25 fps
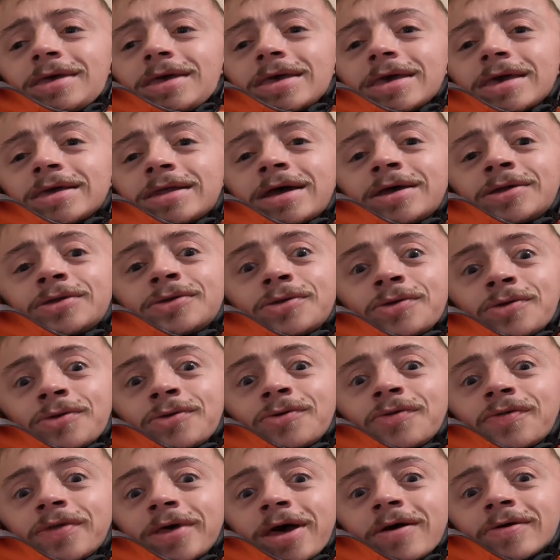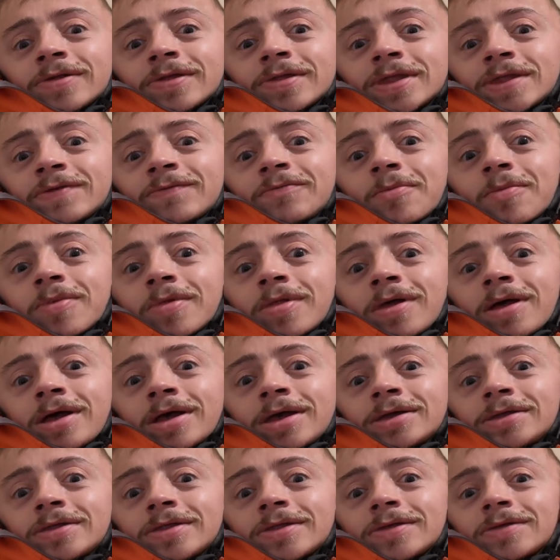And I knew thousands have
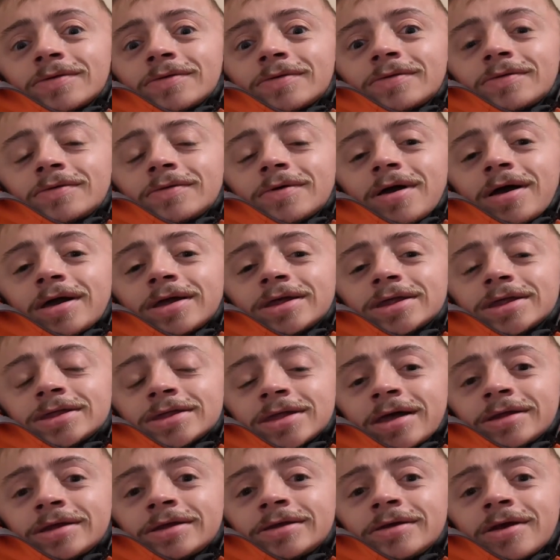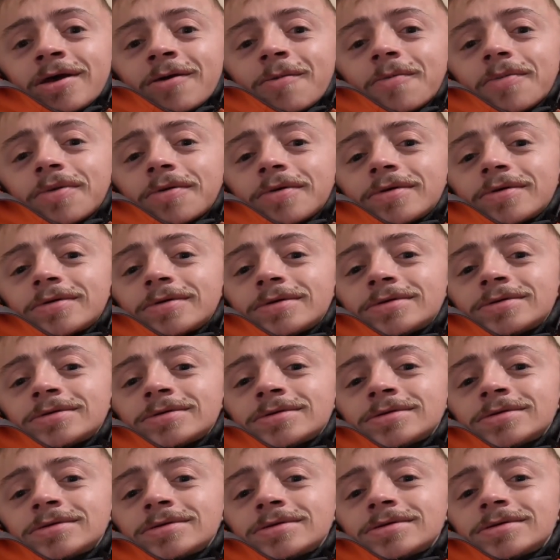applied, so I studied up.
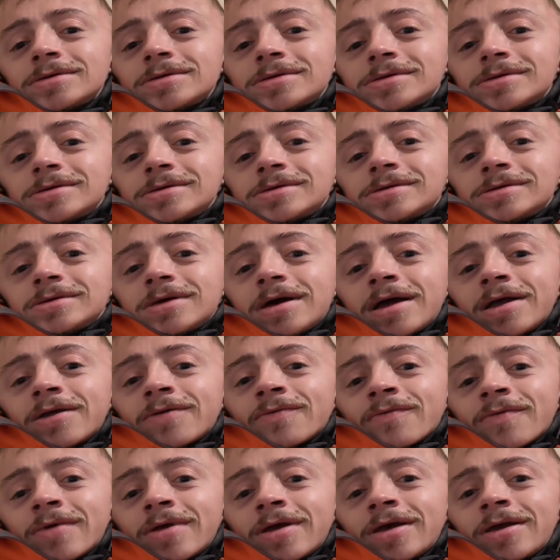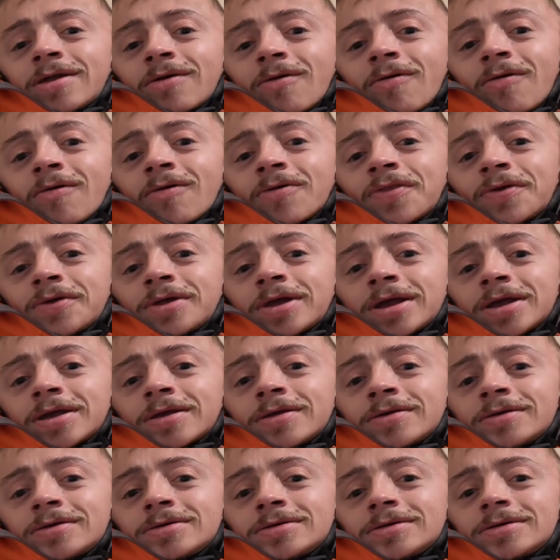I read all that I
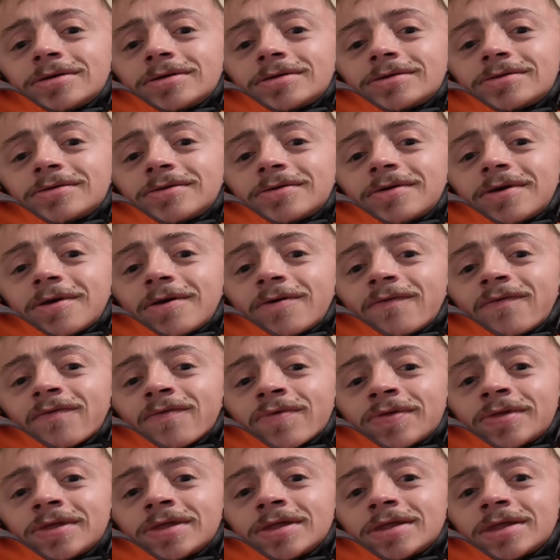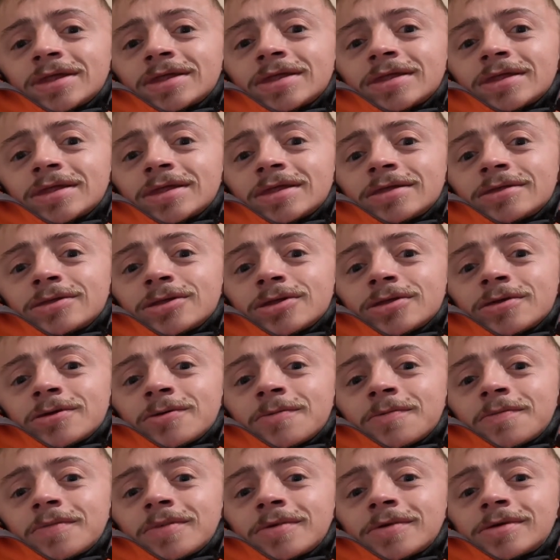could for this assistantship,
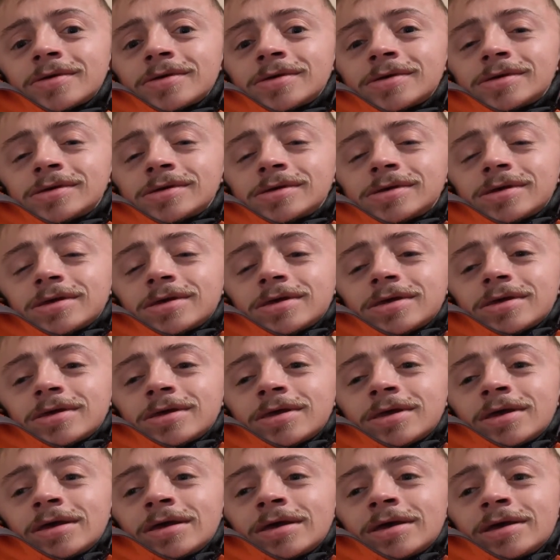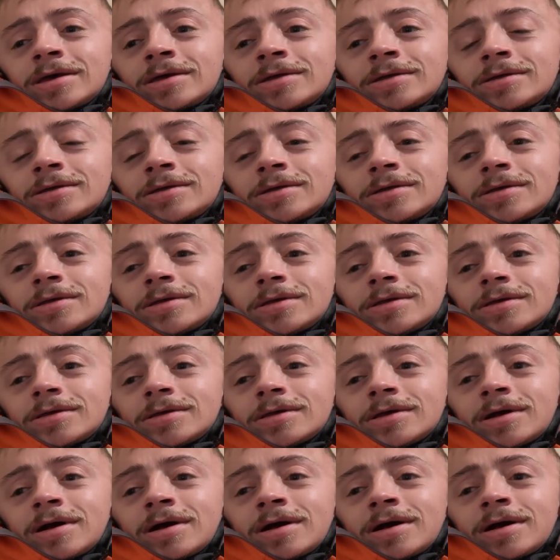and
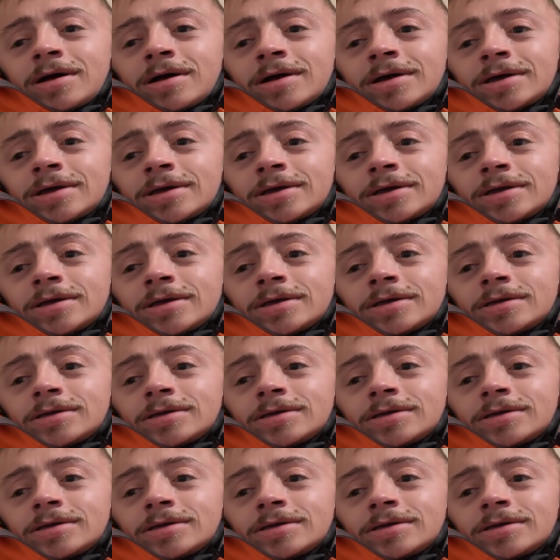I